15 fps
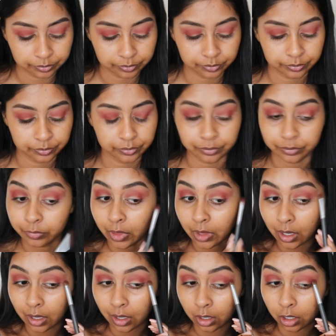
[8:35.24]

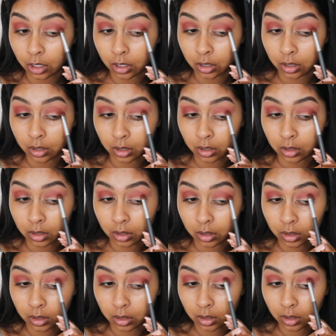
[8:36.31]

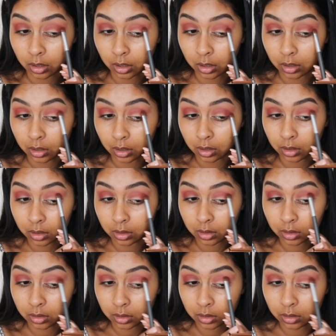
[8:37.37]

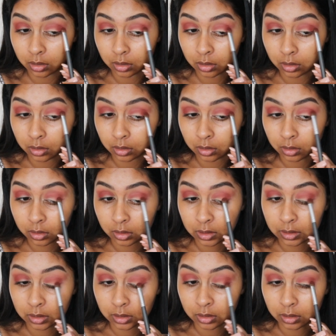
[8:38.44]

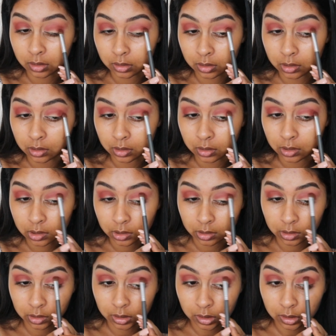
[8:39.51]

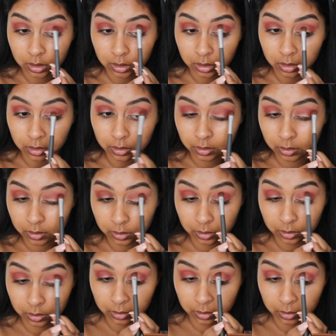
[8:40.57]
(silence)